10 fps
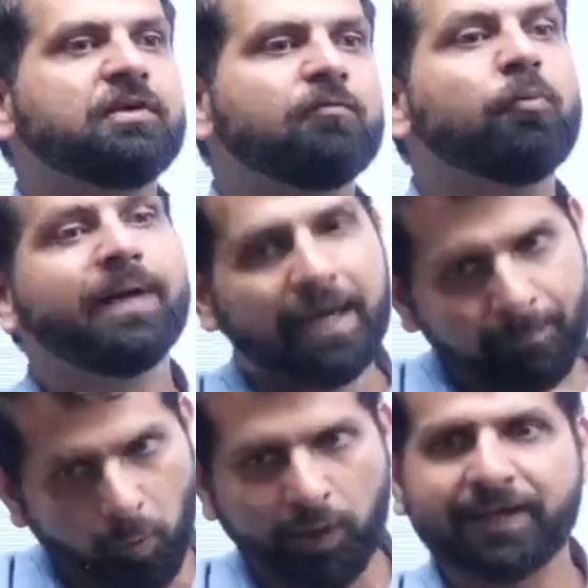who became
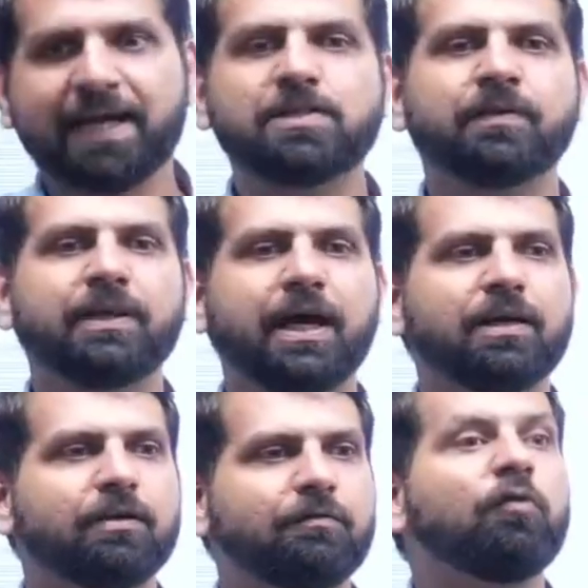more attached with that,
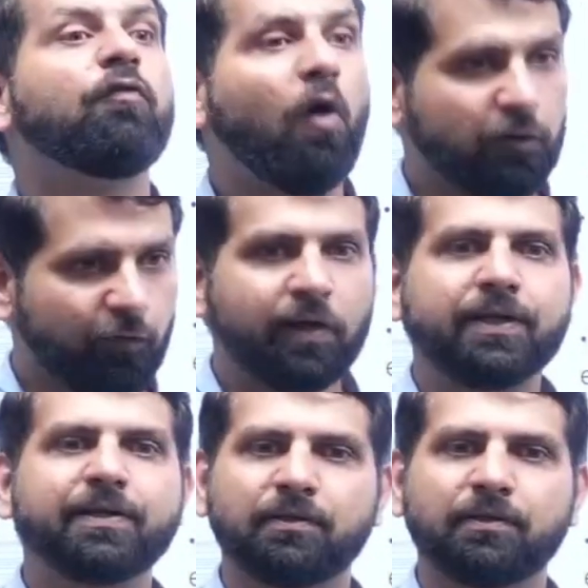who fought for it.